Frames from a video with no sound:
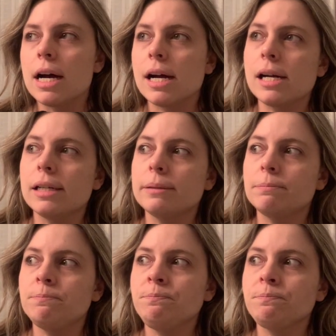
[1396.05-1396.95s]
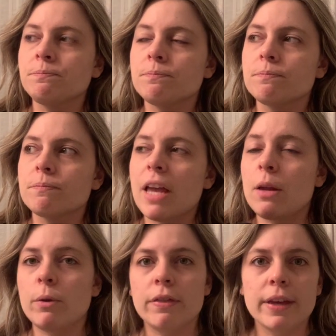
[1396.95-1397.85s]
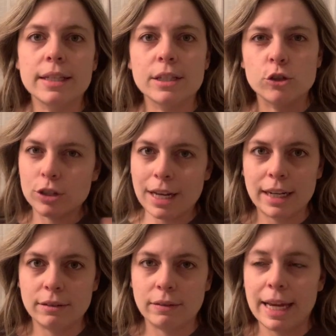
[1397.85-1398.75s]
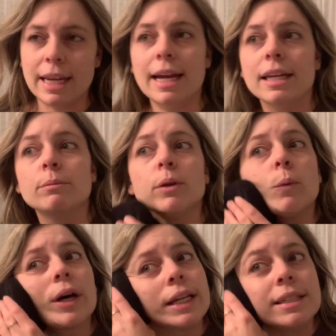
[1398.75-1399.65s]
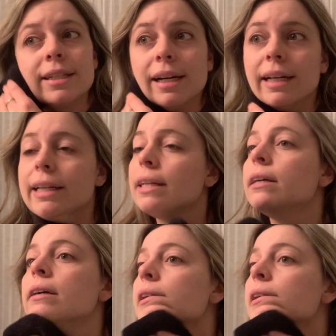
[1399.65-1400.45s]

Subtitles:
And with this, it's just kind of like, I can be one and done,